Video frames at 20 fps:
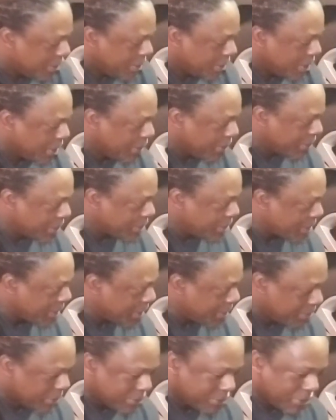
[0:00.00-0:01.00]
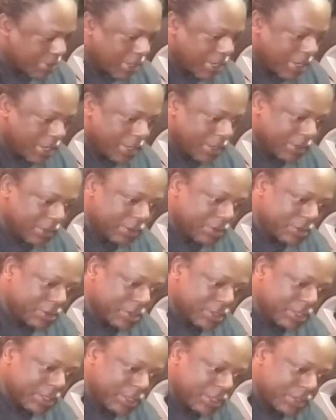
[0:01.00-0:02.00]
Alright, time to dry. Do you
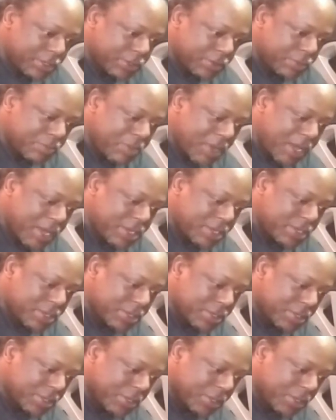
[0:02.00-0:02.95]
see this mess?